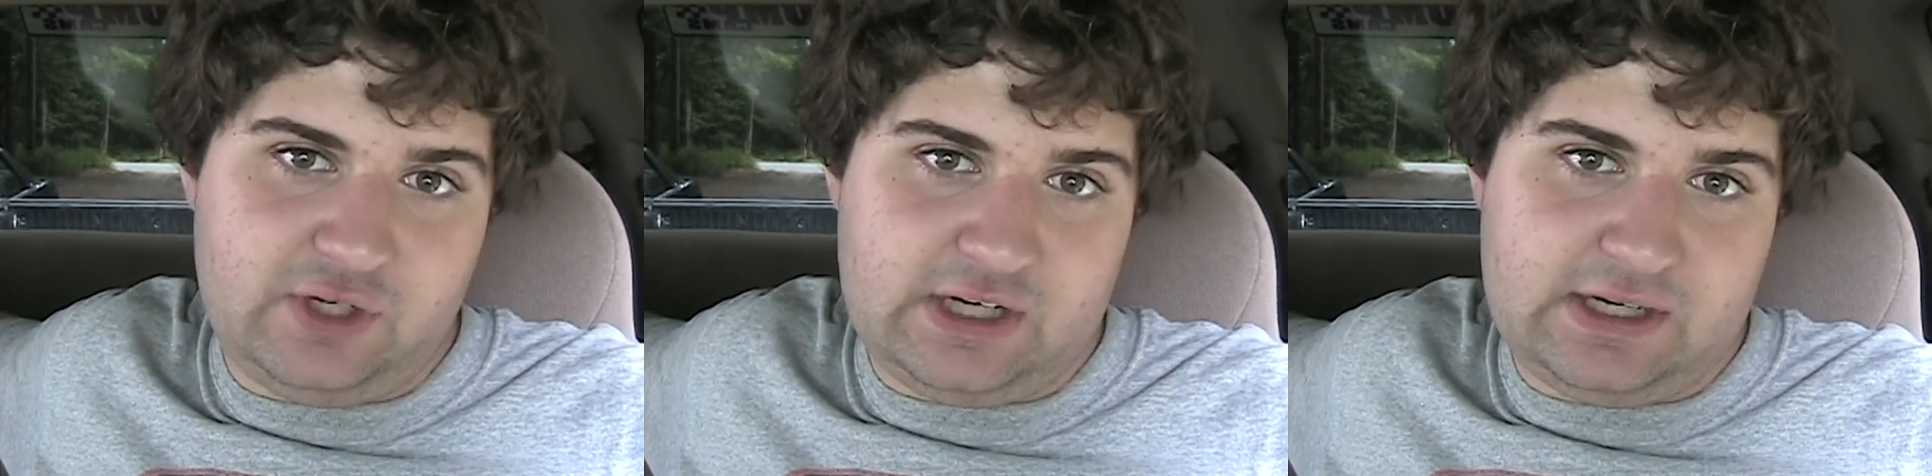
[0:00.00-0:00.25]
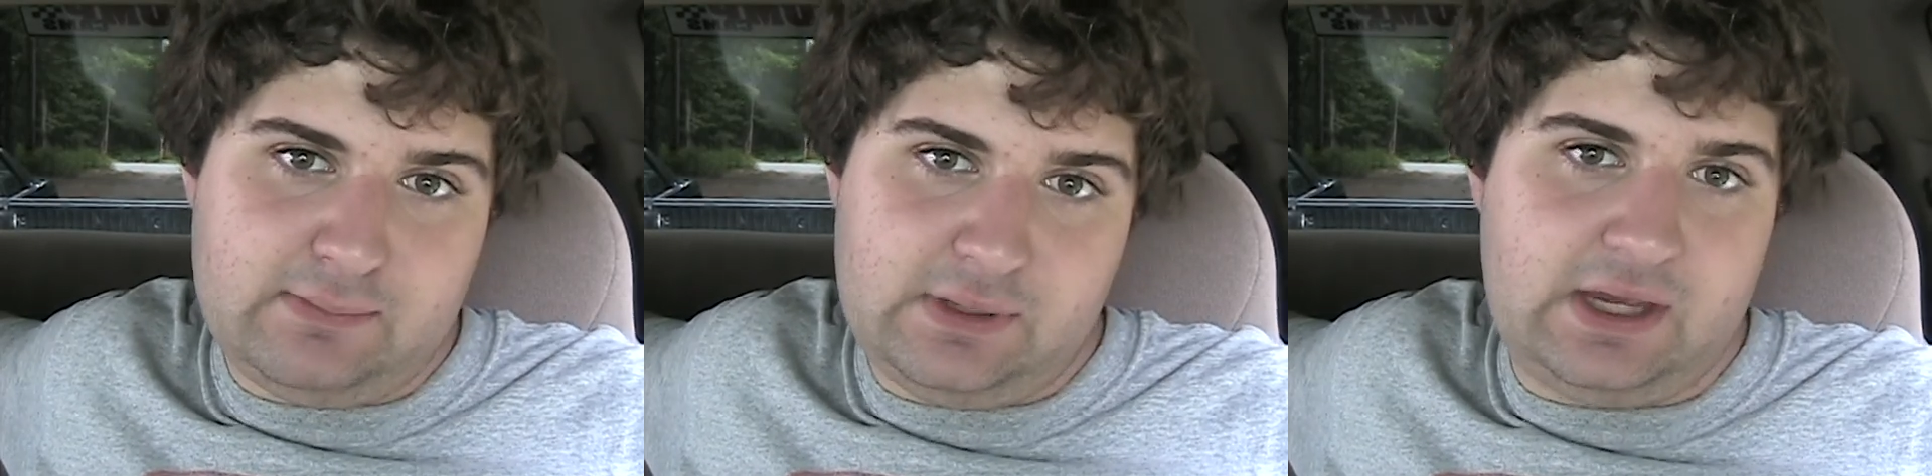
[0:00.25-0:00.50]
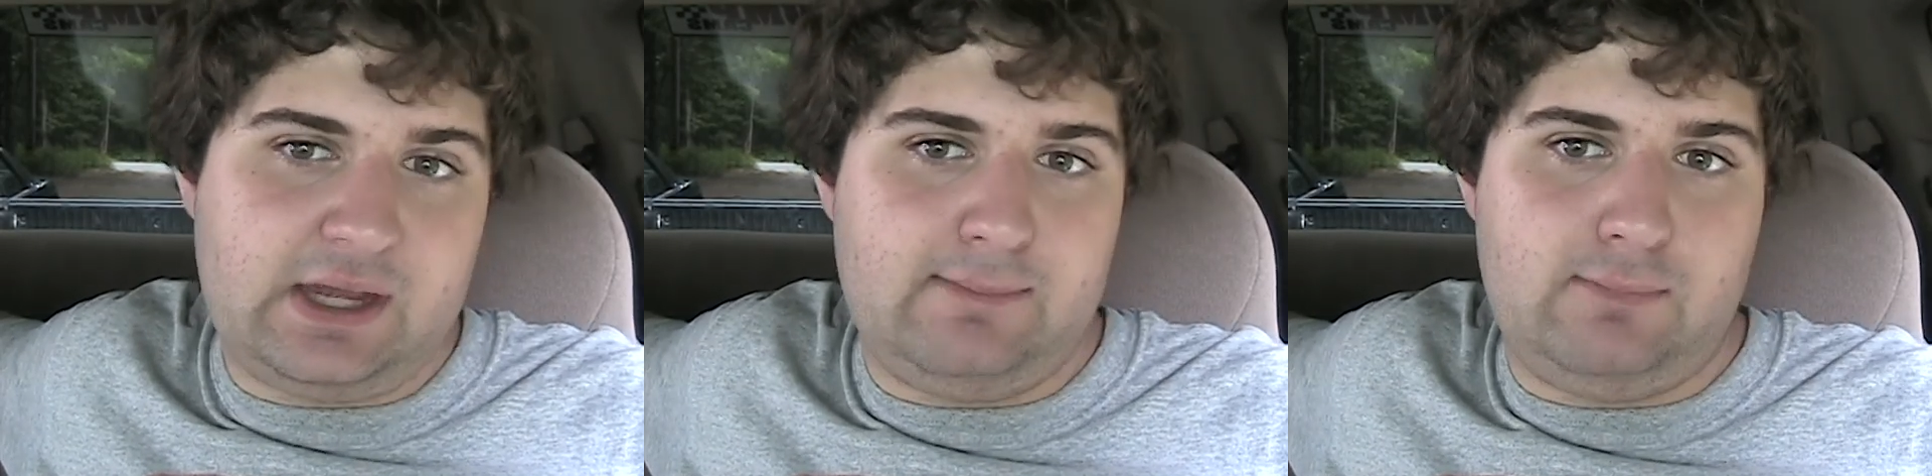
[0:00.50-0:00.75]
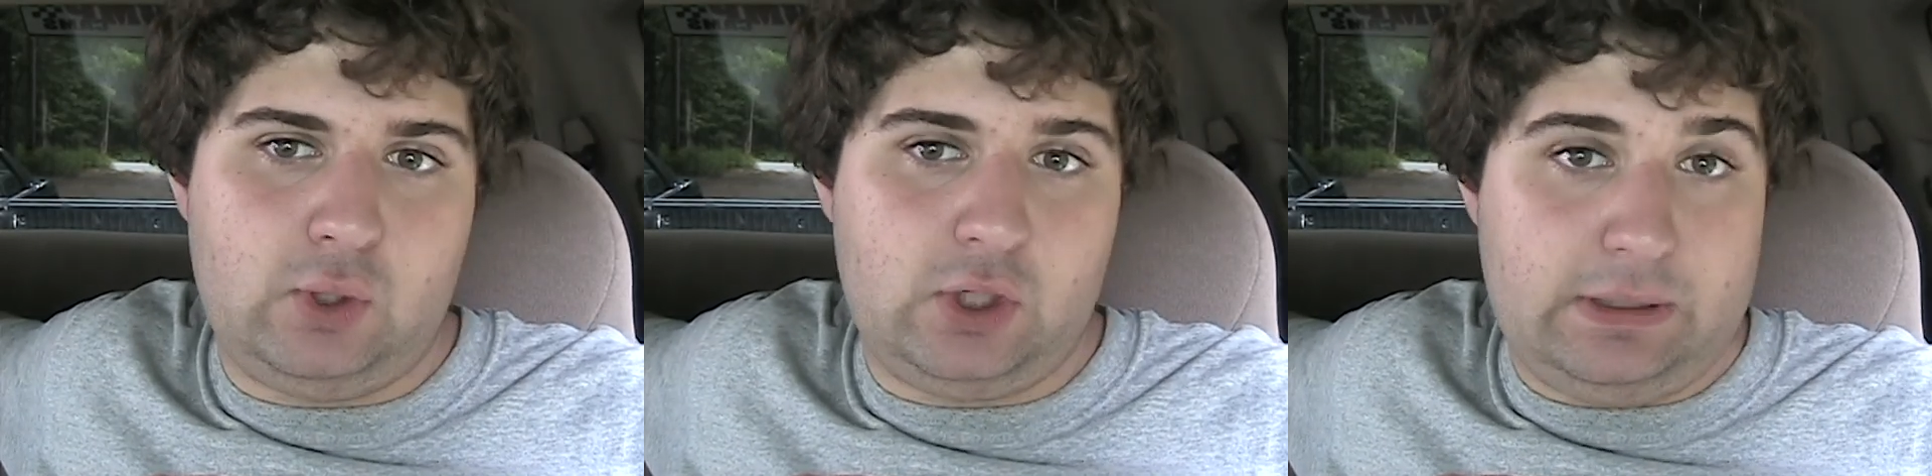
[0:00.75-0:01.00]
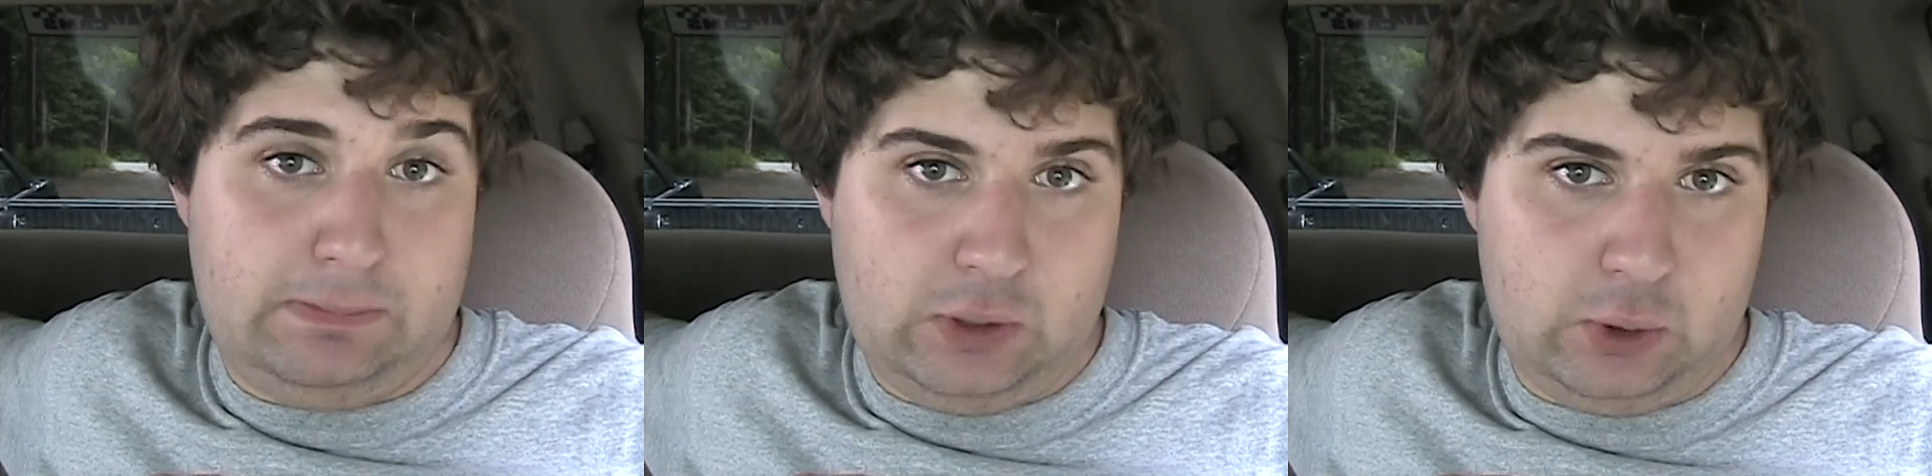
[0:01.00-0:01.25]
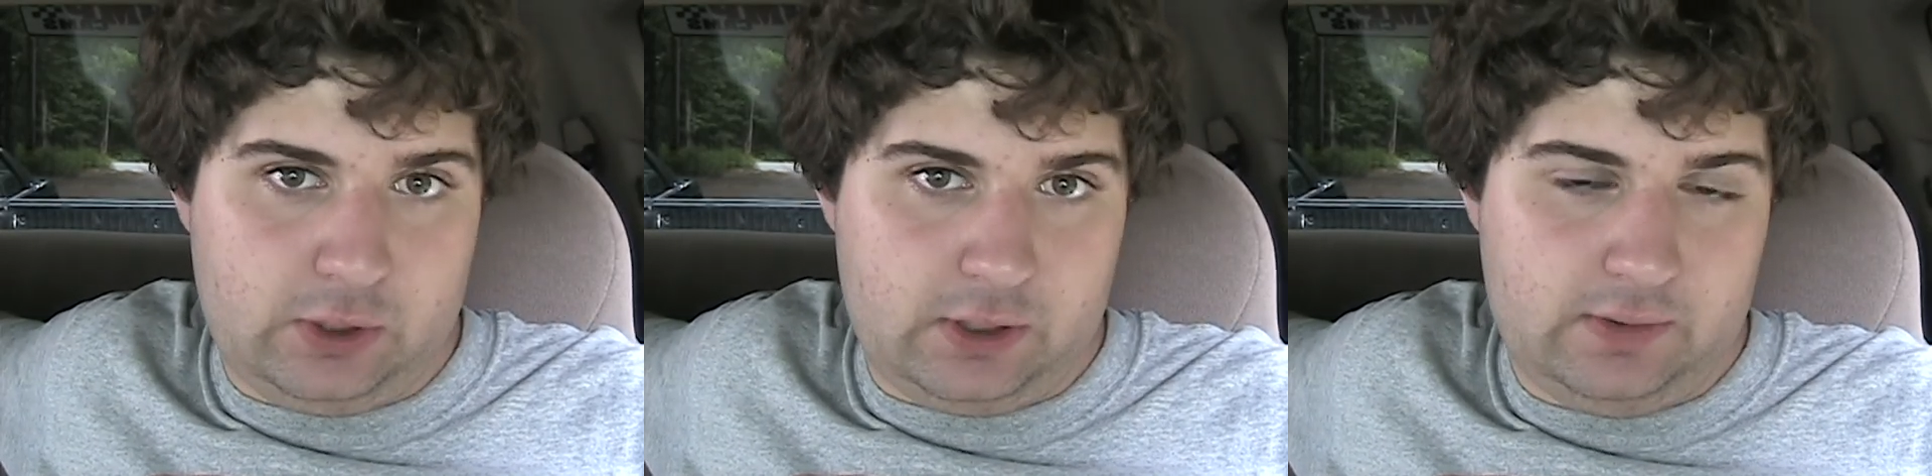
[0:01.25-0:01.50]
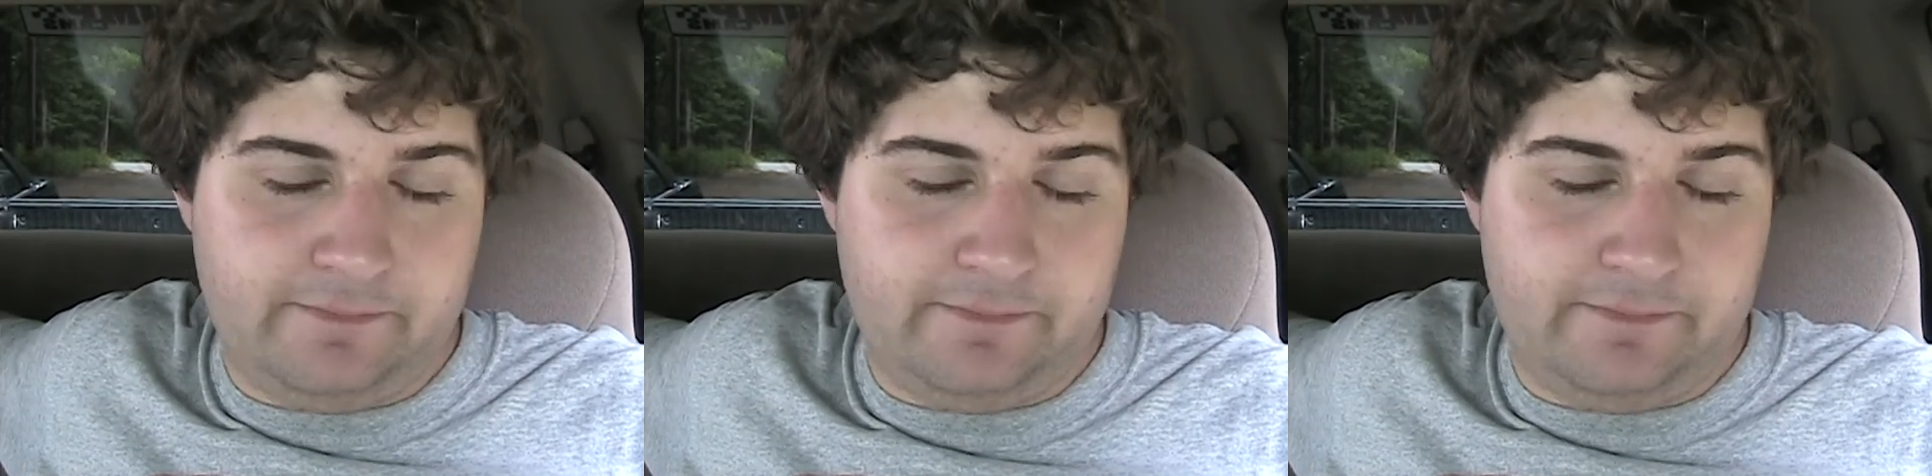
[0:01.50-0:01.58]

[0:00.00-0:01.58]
job and boring the motor